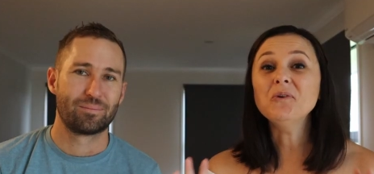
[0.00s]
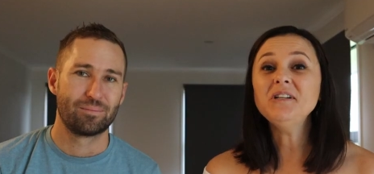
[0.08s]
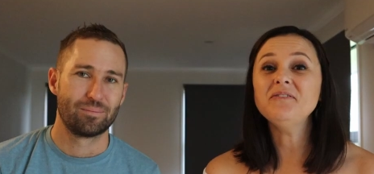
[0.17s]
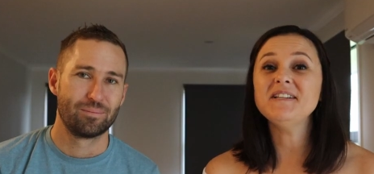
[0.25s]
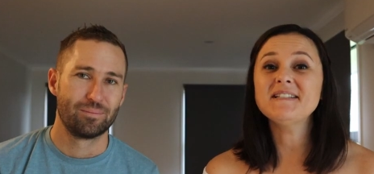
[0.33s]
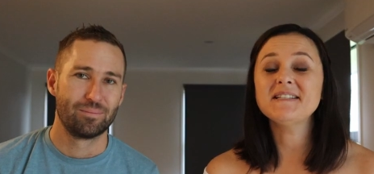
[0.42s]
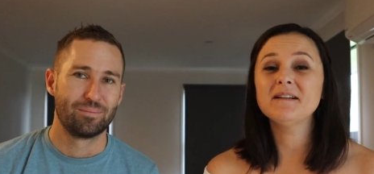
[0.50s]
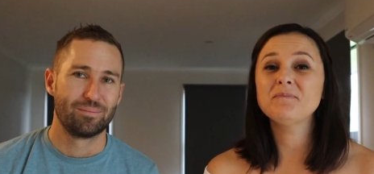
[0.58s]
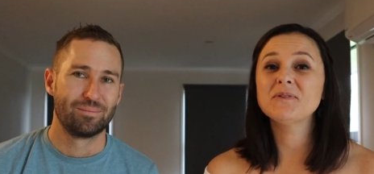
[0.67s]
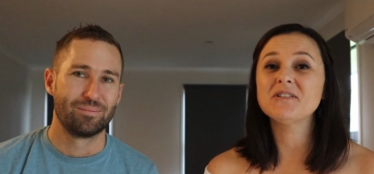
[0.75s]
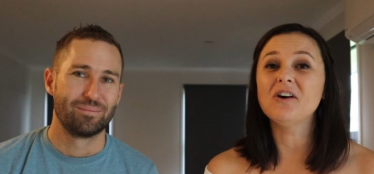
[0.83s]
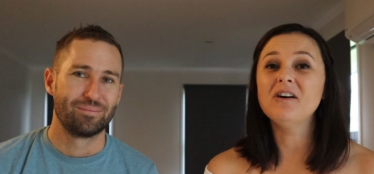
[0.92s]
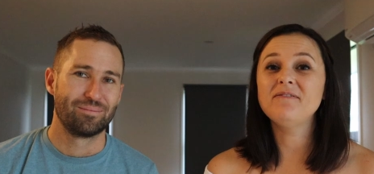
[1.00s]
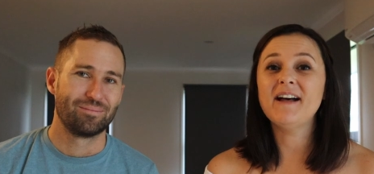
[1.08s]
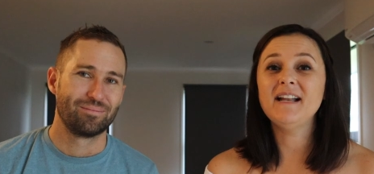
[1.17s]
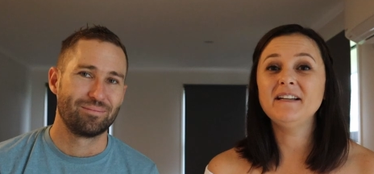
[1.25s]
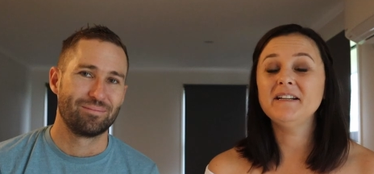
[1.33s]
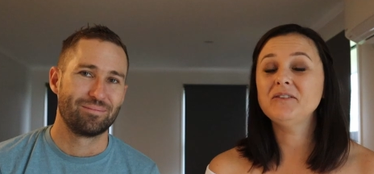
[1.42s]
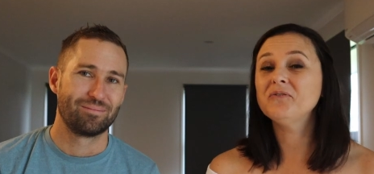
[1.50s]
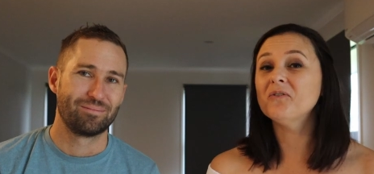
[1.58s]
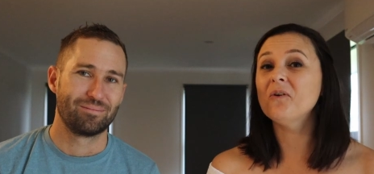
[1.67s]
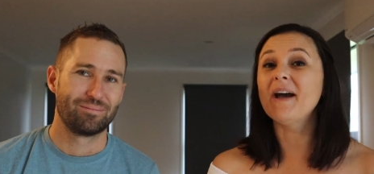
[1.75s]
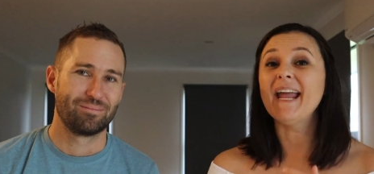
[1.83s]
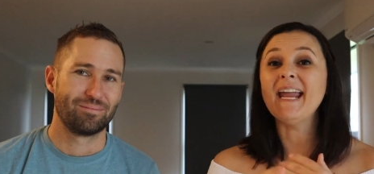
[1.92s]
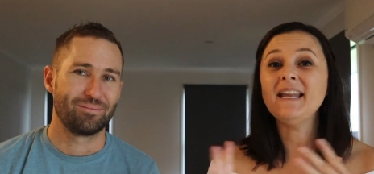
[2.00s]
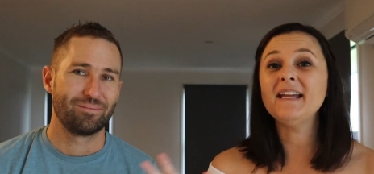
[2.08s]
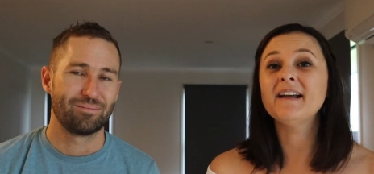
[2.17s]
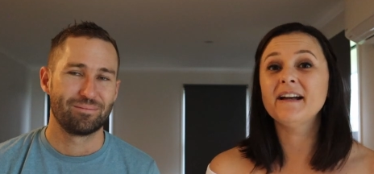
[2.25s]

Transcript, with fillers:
Speaker 1: all of these tips are valid for any